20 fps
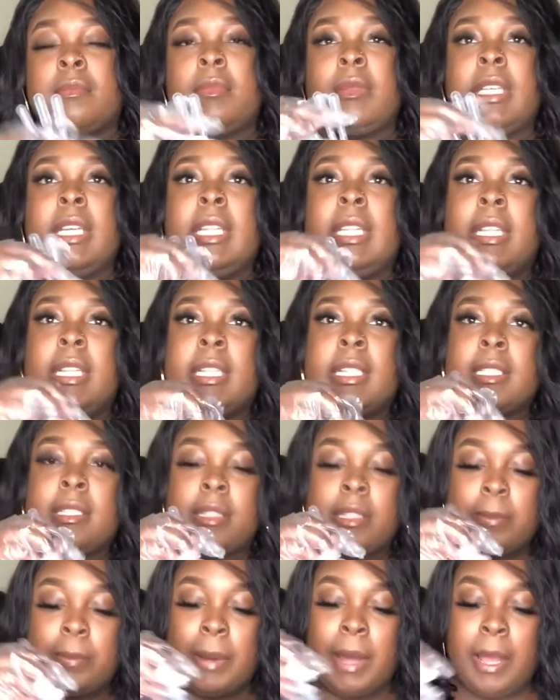And then
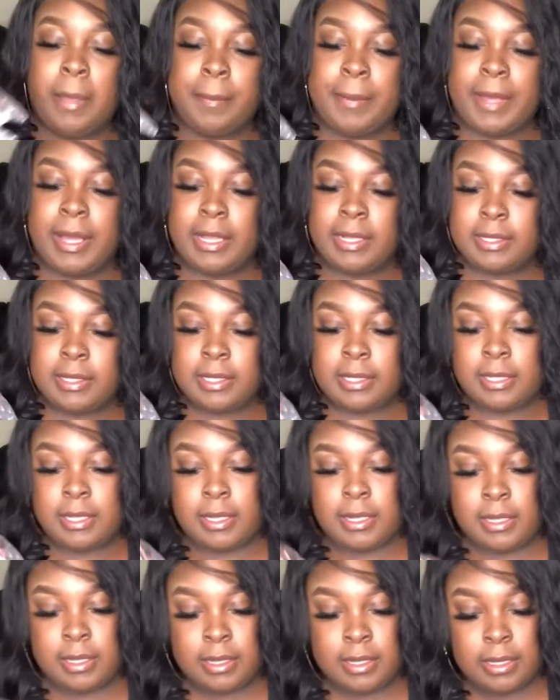the pipettes,
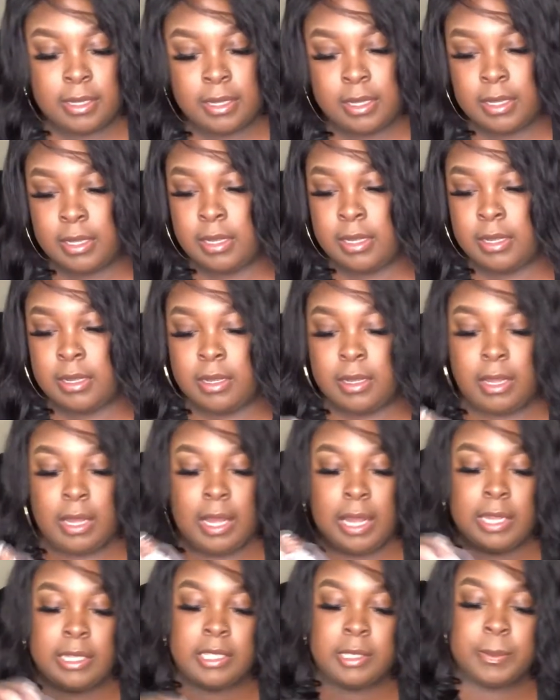
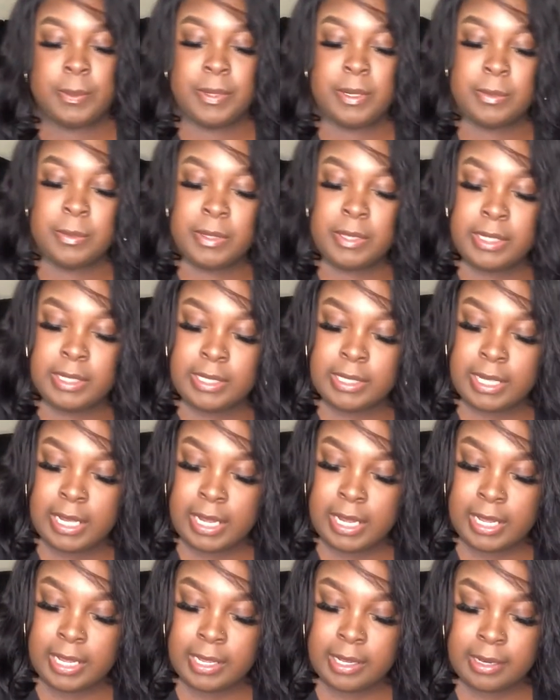I just put them on the
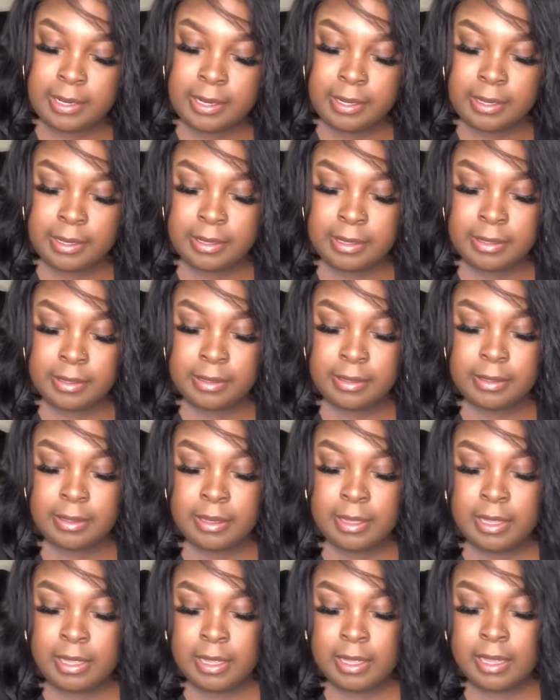side
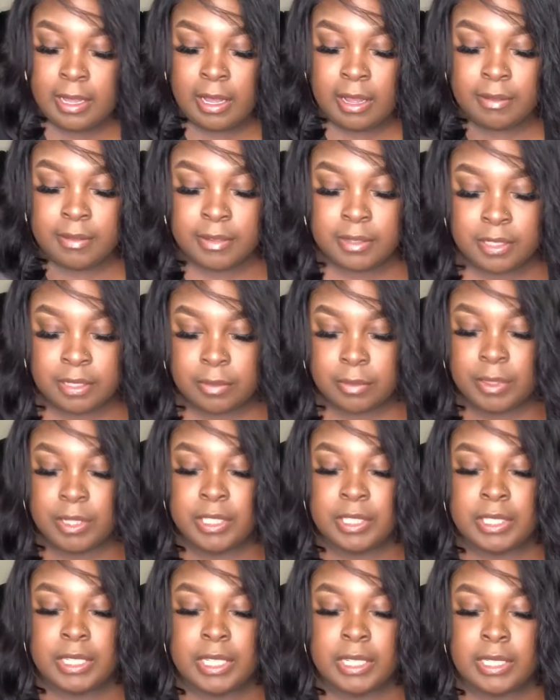of the
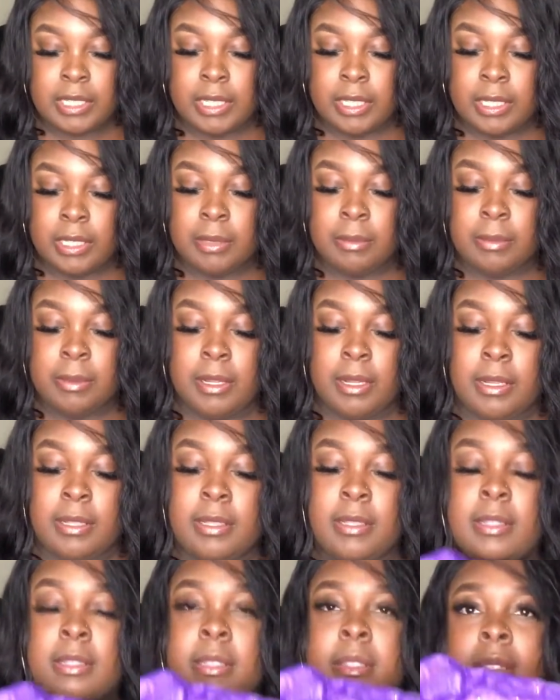syringe next to the lip
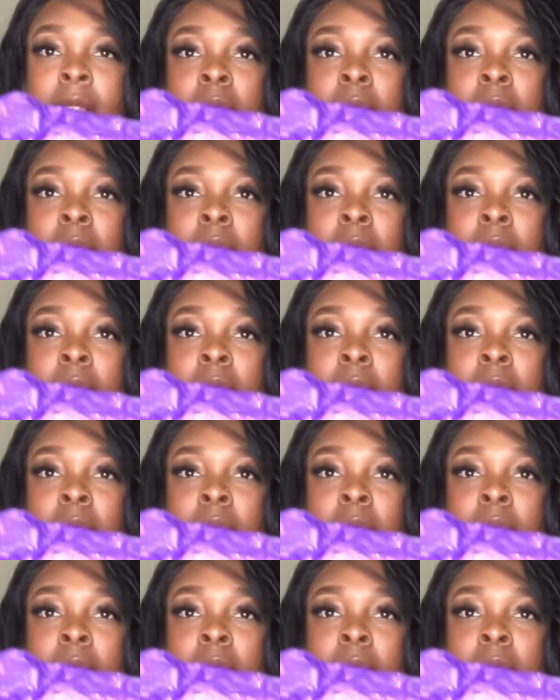gloss.